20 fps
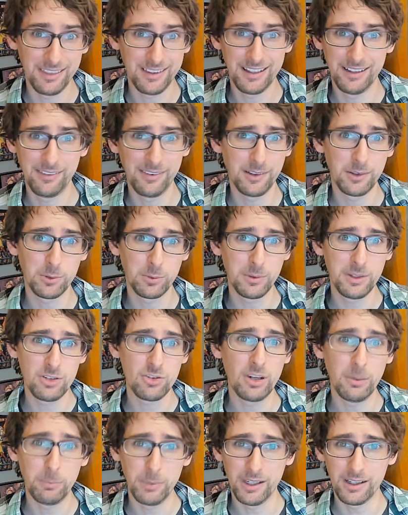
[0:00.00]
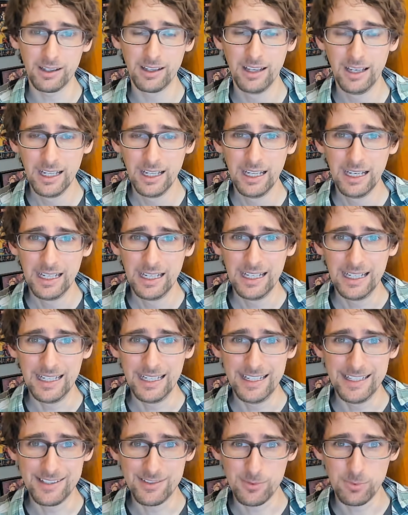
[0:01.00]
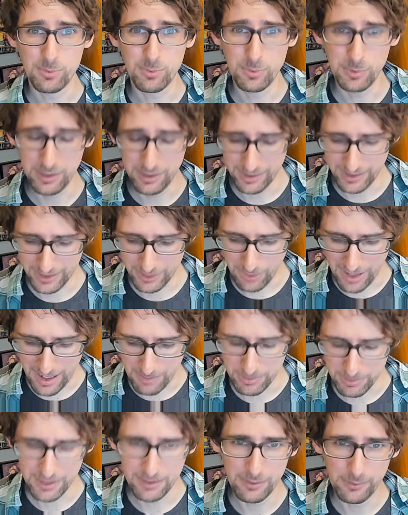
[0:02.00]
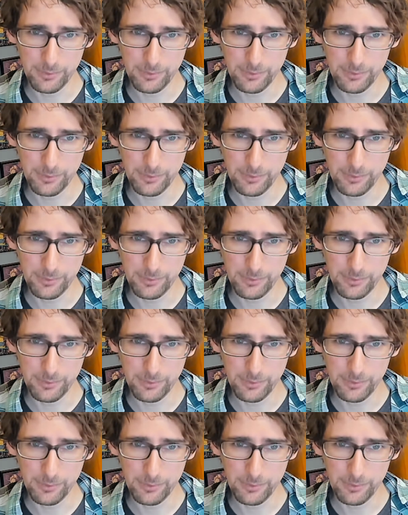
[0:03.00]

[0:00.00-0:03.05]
consider reshipping. It's really crappy.